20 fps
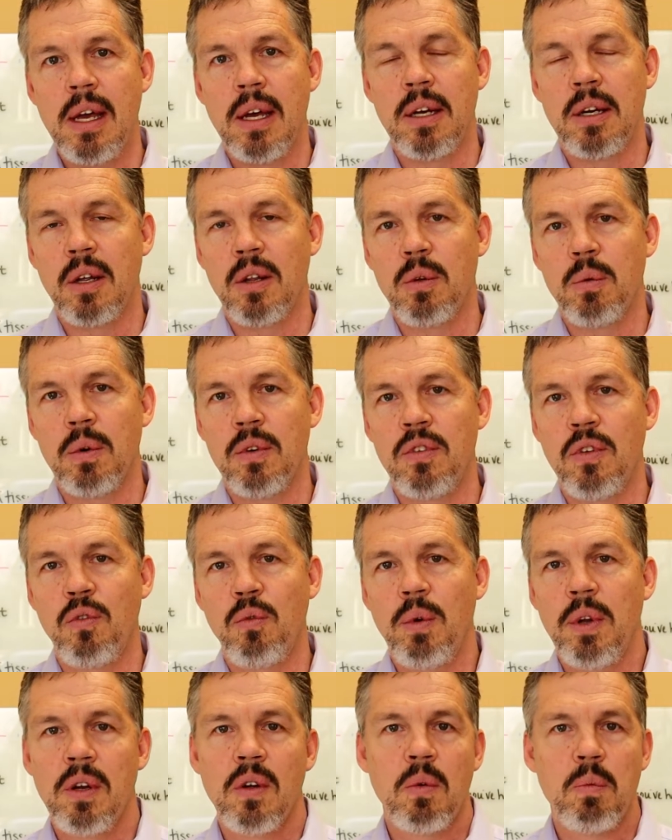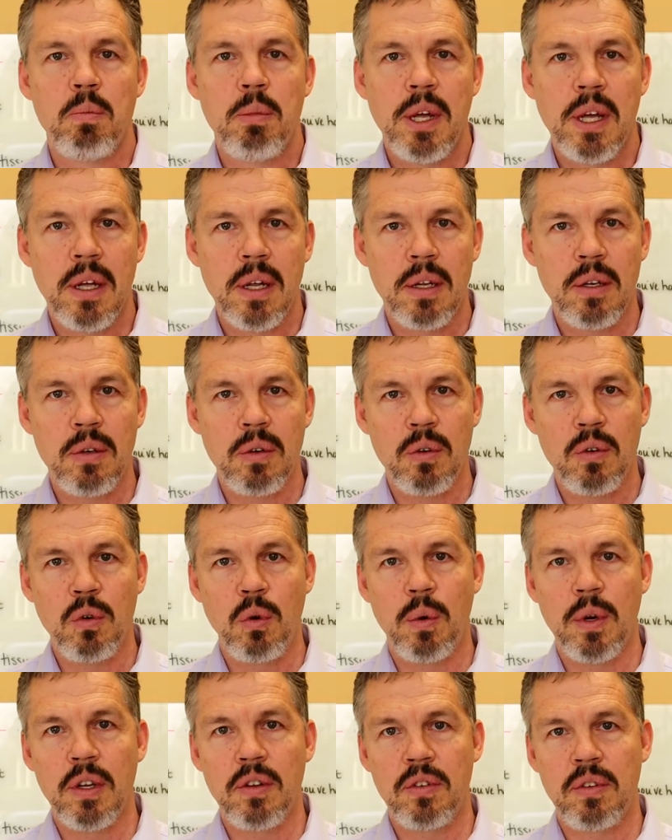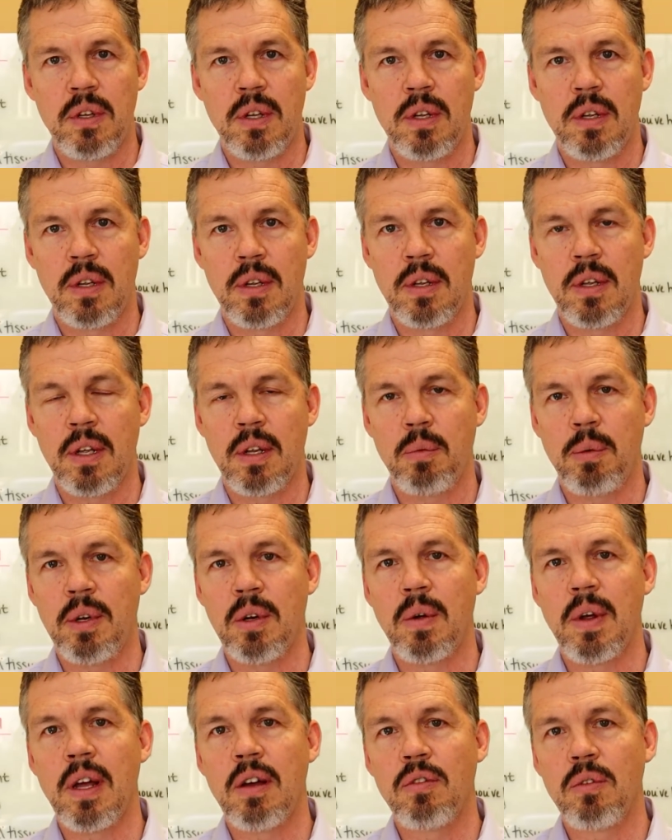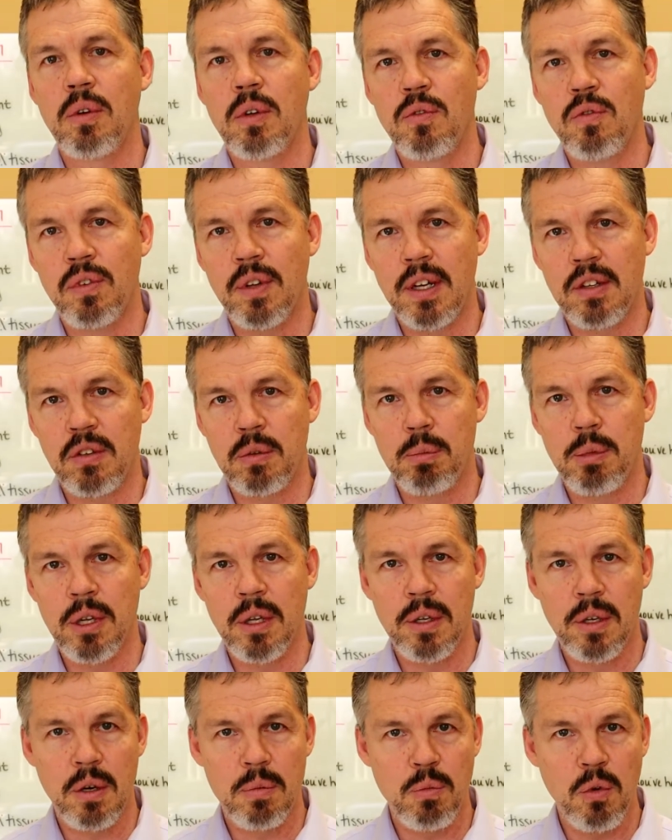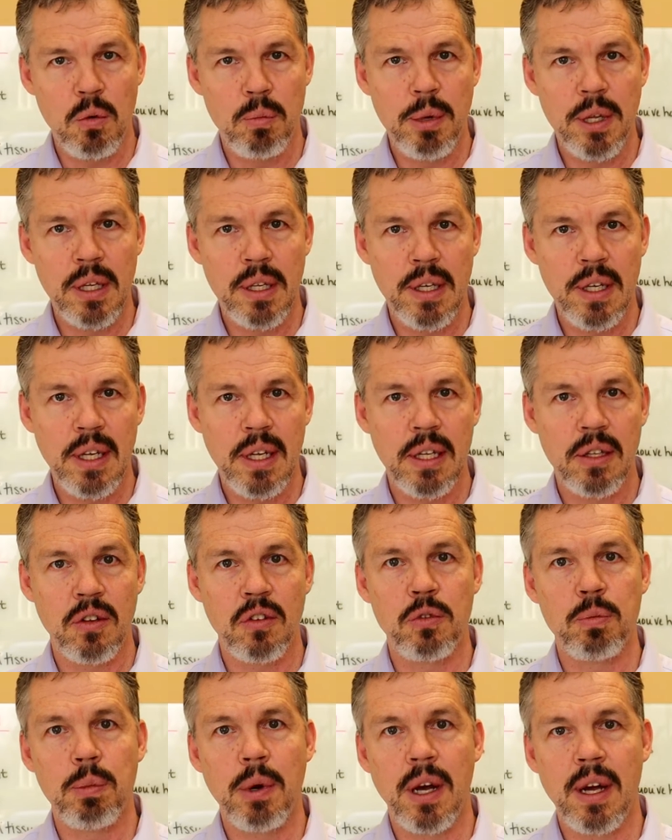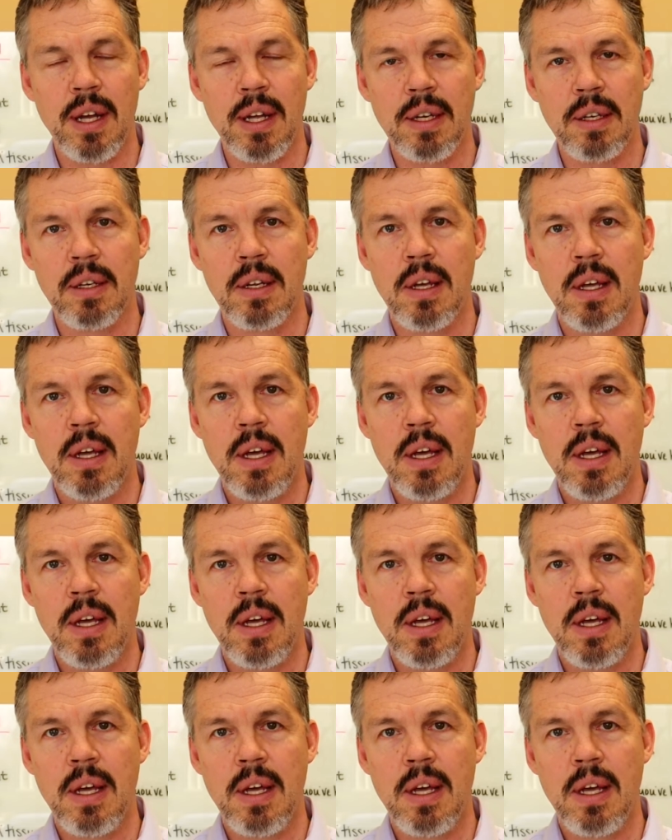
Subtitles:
In other words, if we don't bend or twist and we don't have good flexibility or mobility in the spine,